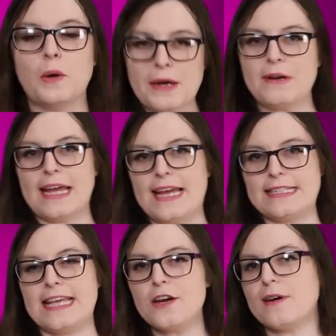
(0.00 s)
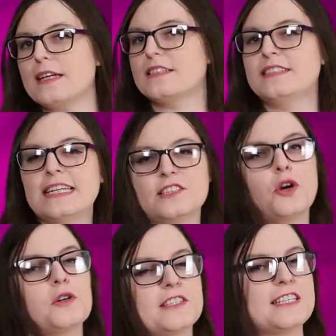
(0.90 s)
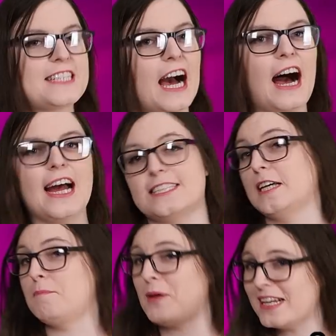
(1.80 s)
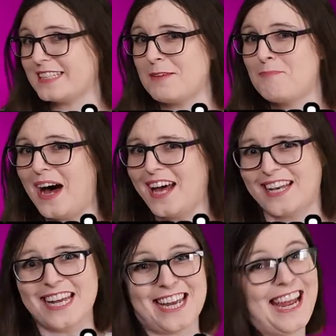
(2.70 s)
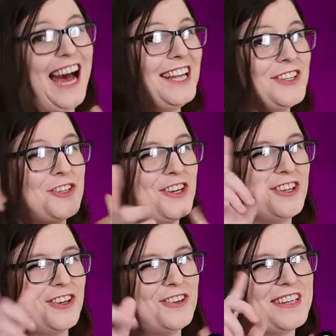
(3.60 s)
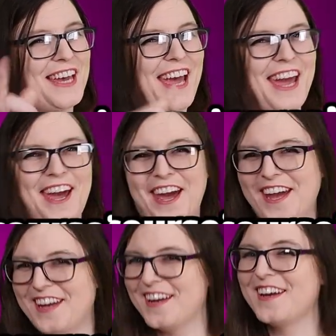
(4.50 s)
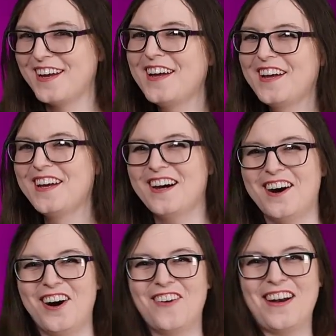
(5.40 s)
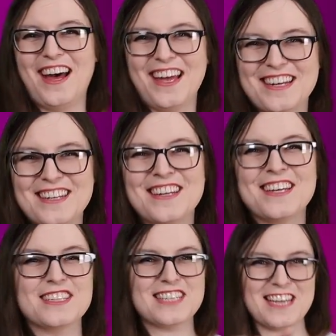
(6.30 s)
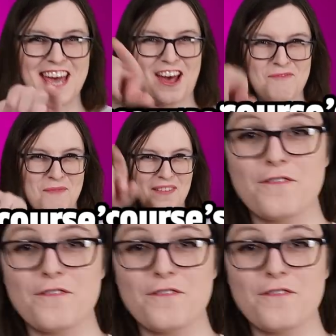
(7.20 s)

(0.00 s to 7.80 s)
So here it is. Here is Discourse's guide to painting badly and doing okay. All right, TM.